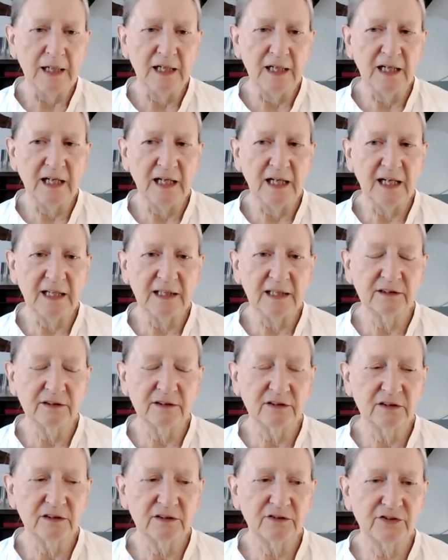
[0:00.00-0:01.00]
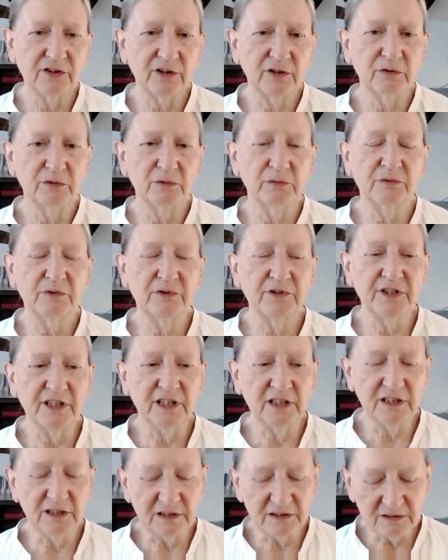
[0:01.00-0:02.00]
And so
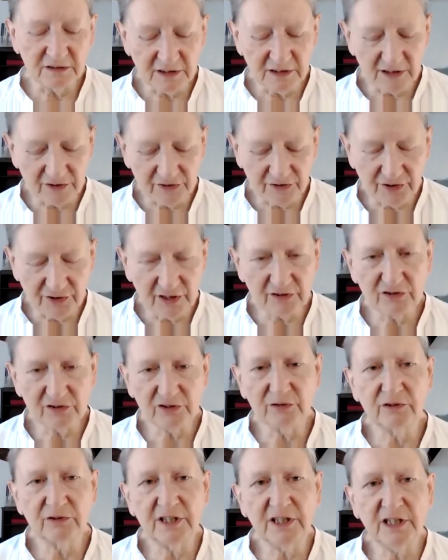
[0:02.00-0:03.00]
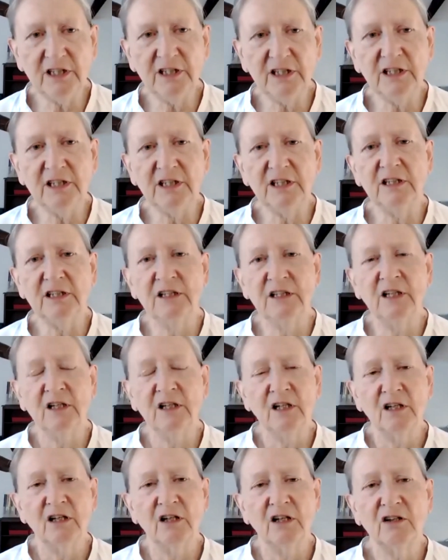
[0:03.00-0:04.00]
the essential key
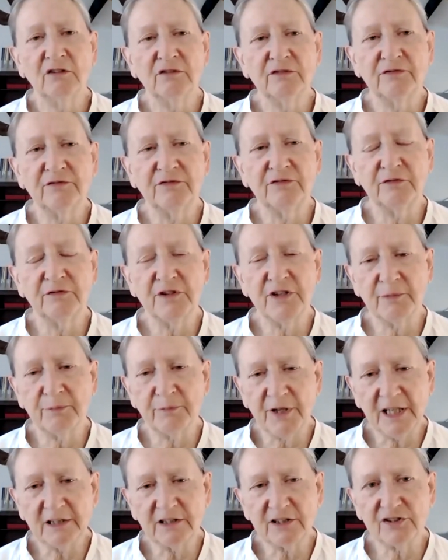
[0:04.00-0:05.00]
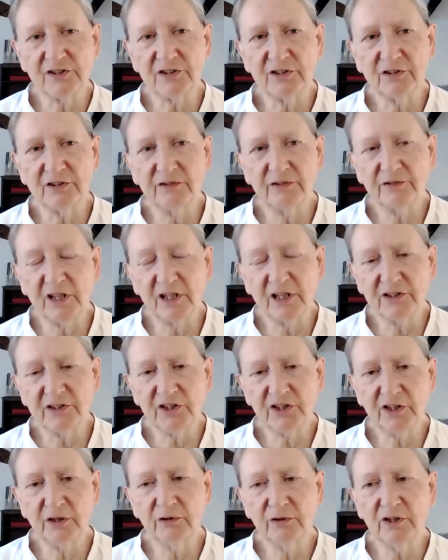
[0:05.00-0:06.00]
of the practice of
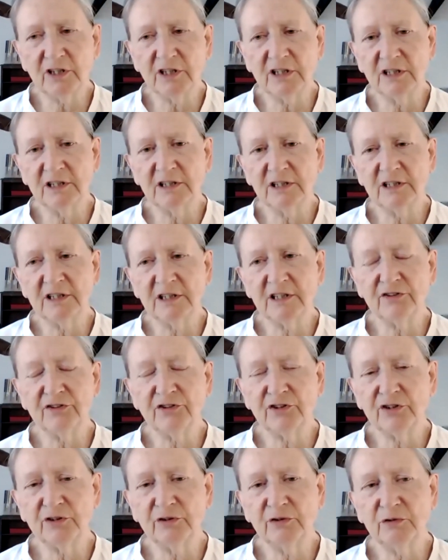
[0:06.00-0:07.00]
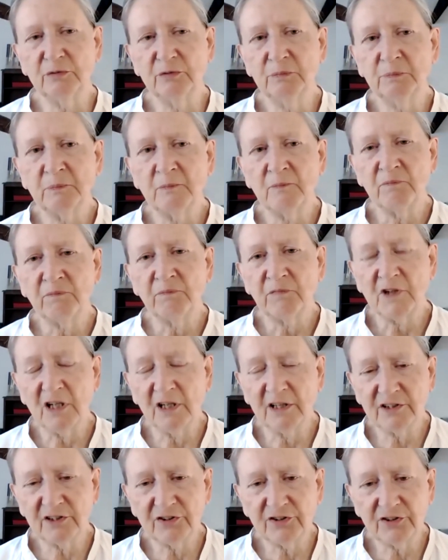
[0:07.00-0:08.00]
Raj Yoga is to
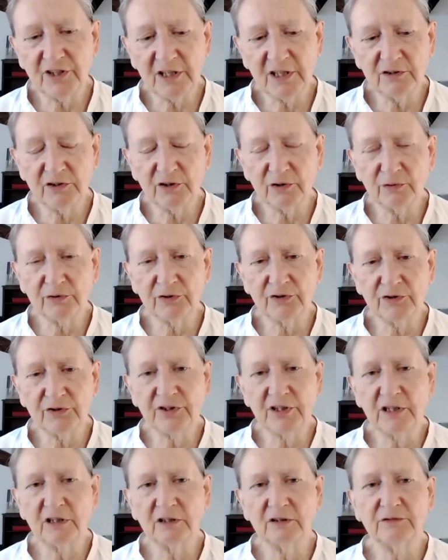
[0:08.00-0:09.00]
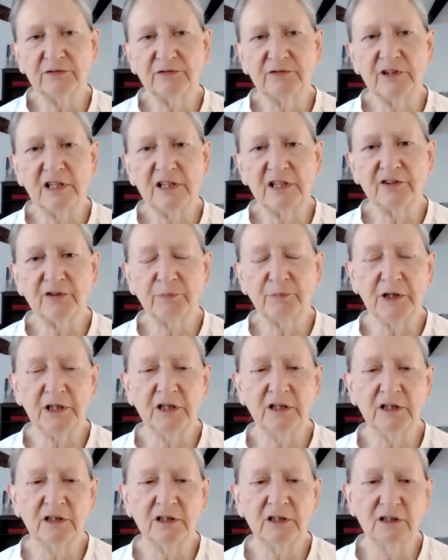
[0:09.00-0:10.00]
understand yourself as
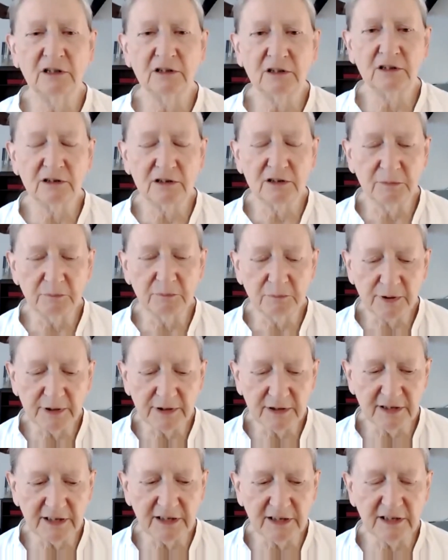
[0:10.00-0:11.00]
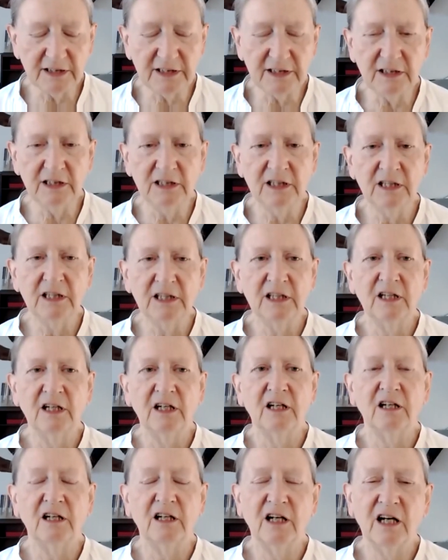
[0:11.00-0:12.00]
being completely
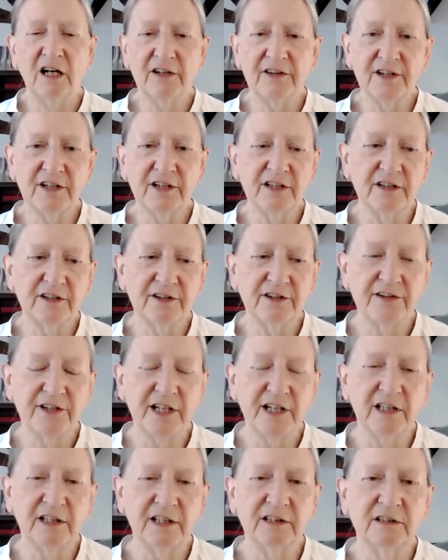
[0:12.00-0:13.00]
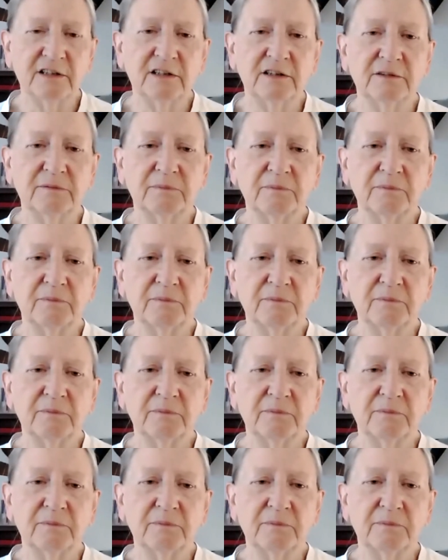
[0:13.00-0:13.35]
other than